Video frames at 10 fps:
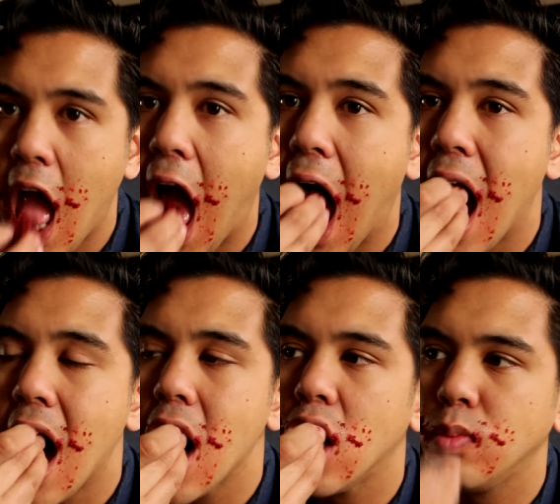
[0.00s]

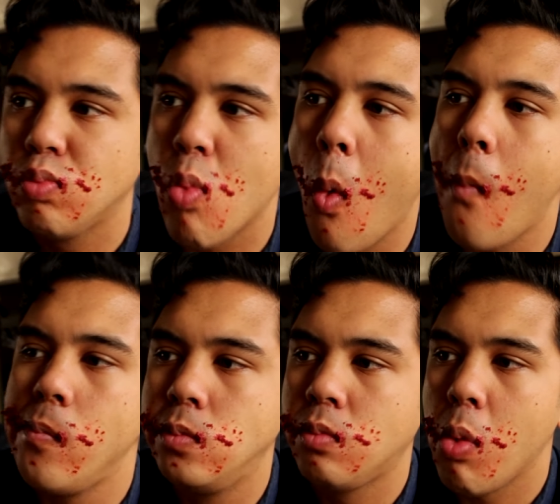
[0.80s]
actually eating some
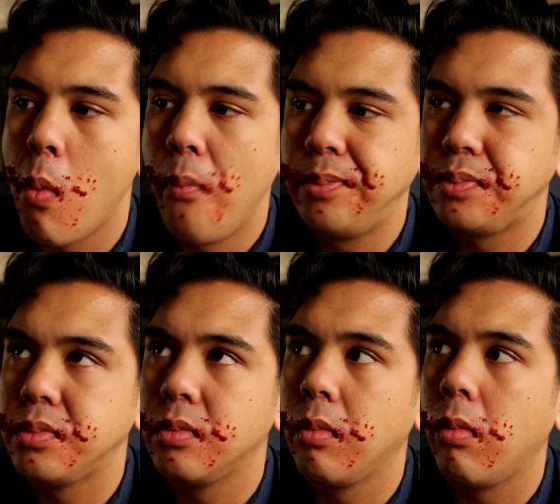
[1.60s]
cake tops on my
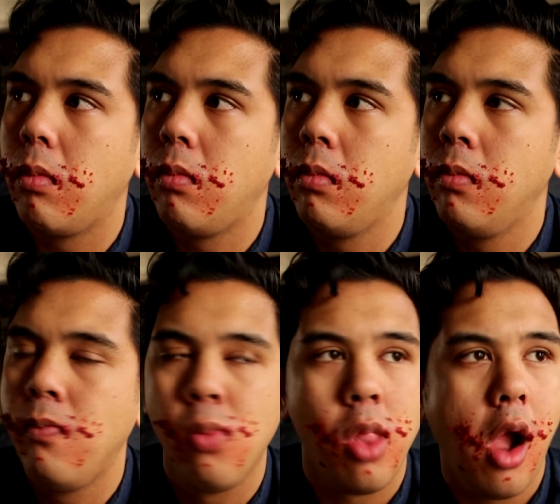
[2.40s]
couch and I
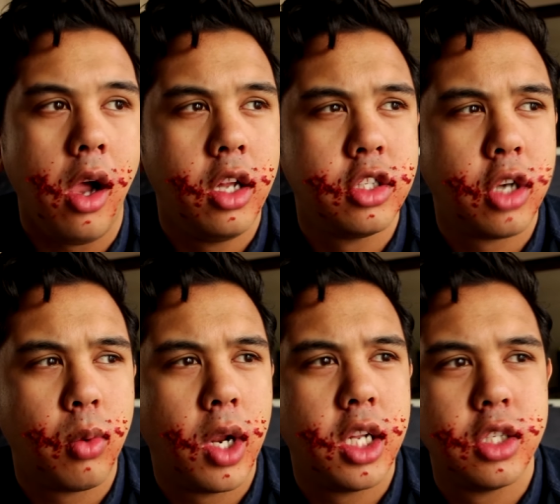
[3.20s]
realized that
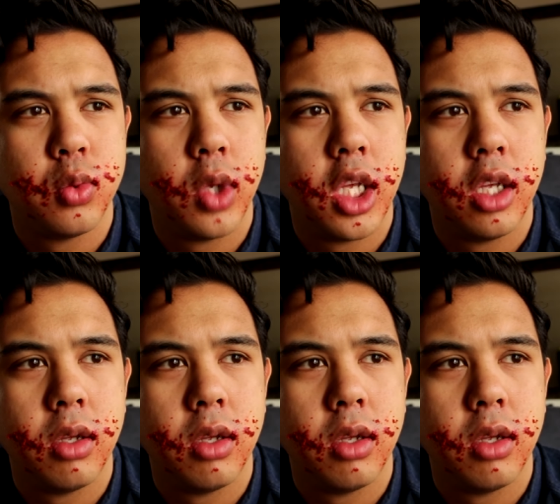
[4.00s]
it's already sweet.